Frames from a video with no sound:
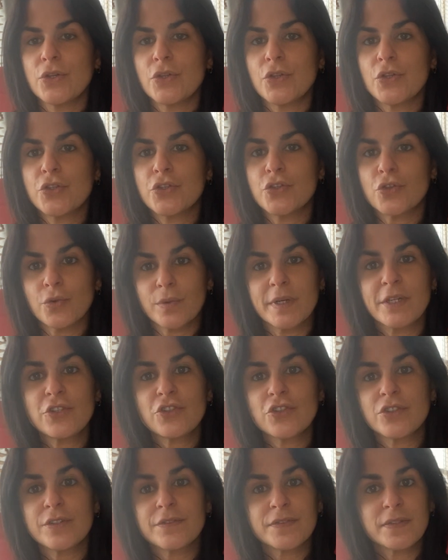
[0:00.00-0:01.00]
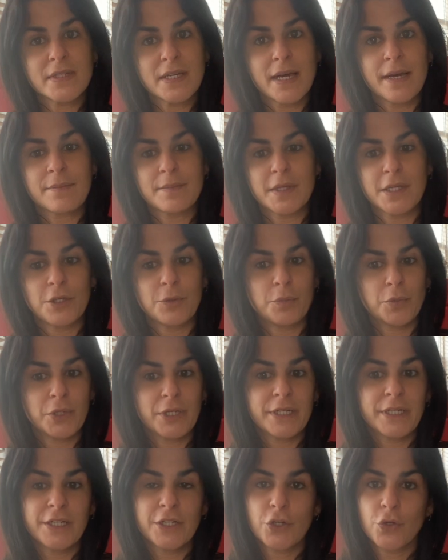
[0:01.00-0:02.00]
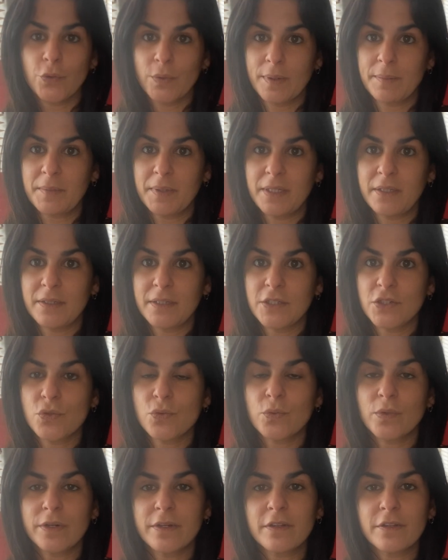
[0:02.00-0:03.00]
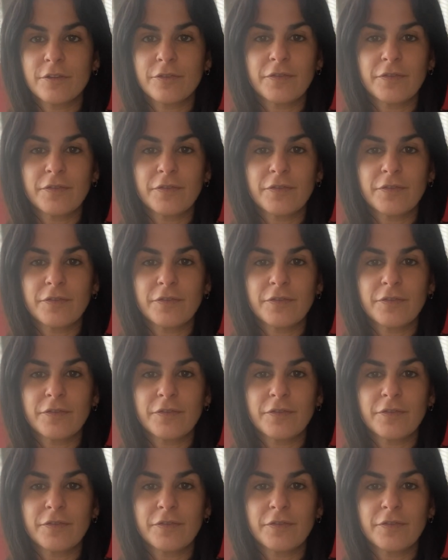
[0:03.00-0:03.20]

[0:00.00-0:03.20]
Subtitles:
the duration of time that you put in an agreement is one of the